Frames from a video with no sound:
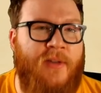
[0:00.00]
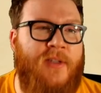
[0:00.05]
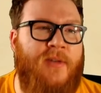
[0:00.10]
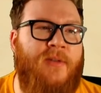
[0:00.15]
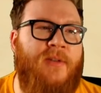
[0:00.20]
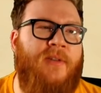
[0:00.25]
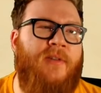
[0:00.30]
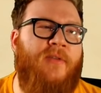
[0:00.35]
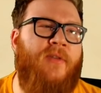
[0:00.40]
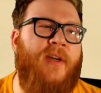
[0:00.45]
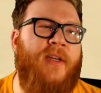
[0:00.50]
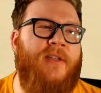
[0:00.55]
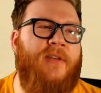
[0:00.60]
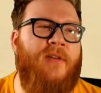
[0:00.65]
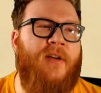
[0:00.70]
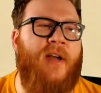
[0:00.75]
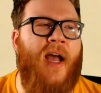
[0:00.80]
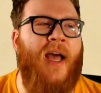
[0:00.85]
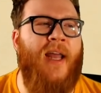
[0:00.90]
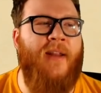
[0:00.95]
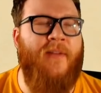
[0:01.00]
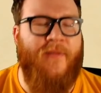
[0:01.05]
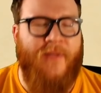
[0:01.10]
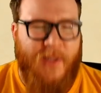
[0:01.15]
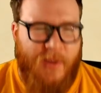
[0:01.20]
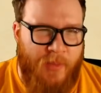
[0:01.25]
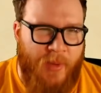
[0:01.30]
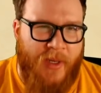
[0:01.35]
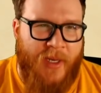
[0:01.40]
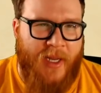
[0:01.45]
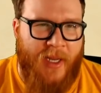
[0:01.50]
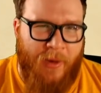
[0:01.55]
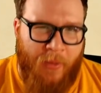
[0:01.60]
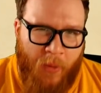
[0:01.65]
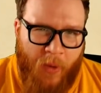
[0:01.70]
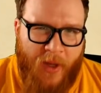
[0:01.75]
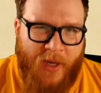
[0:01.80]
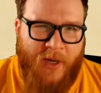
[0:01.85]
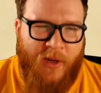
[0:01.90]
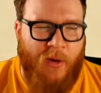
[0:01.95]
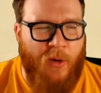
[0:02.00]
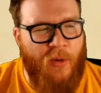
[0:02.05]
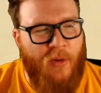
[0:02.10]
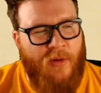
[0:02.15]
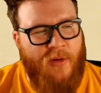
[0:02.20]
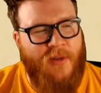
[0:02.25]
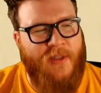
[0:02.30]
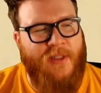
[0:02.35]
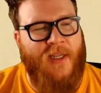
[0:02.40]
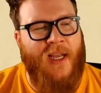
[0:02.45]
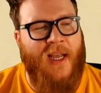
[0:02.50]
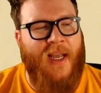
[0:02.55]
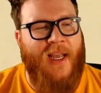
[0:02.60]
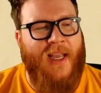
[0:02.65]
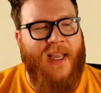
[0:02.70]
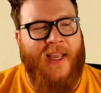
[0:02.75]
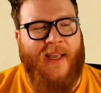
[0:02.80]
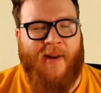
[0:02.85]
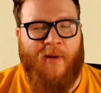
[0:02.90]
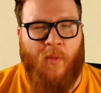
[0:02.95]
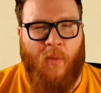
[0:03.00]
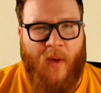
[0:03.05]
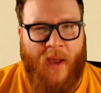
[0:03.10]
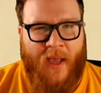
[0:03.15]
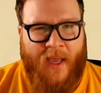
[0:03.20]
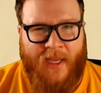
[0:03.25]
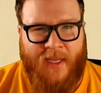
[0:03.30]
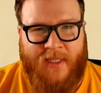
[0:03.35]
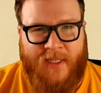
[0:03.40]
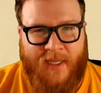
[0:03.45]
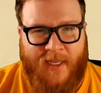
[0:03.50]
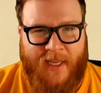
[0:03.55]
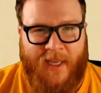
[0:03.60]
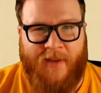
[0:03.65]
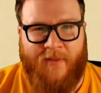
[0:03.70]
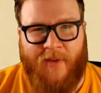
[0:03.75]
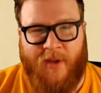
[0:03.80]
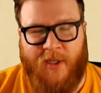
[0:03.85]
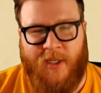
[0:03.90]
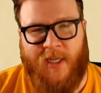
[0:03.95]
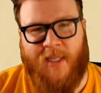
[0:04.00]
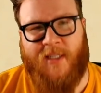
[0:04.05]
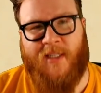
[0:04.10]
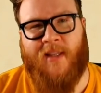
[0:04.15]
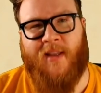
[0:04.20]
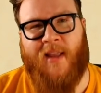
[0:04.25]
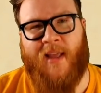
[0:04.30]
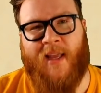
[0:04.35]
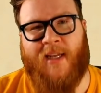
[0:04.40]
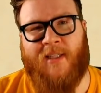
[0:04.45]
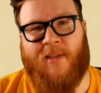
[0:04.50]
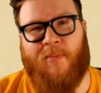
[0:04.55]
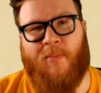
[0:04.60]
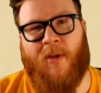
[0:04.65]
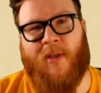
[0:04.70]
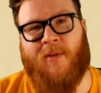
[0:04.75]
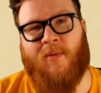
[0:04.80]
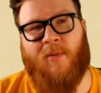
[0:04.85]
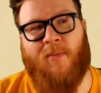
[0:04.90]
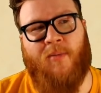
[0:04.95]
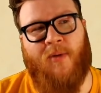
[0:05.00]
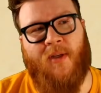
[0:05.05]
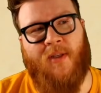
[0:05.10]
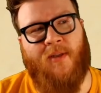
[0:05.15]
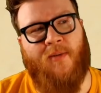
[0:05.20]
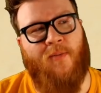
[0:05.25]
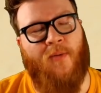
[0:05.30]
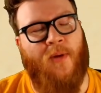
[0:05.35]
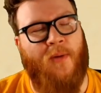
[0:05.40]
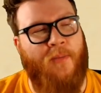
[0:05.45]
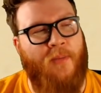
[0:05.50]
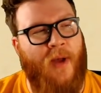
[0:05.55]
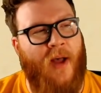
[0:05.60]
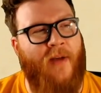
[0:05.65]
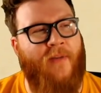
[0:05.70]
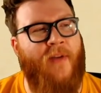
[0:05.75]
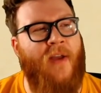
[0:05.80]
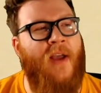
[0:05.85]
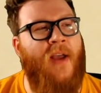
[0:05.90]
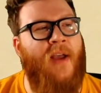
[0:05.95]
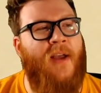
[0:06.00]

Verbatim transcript: so it's free. So you're kind of spending one gold in a way to give adjacent things a plus one plus one buff.